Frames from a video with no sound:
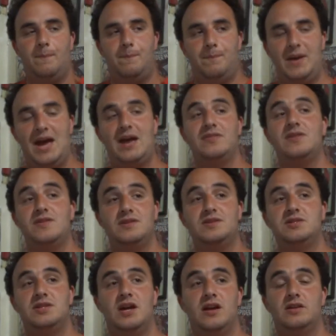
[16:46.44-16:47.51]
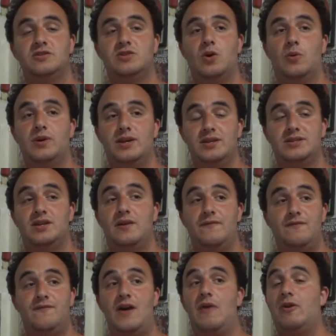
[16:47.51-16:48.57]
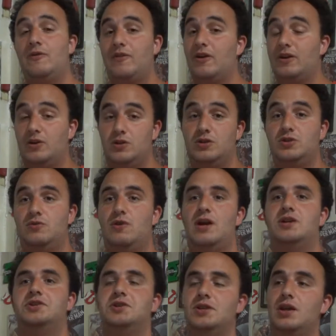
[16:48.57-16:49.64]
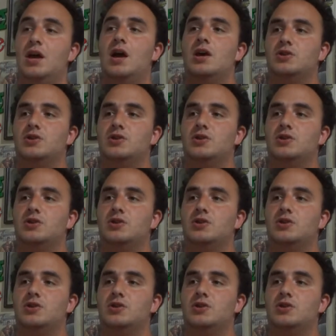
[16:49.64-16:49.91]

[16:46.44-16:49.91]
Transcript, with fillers: path that this channel is going is in a very, very good direction.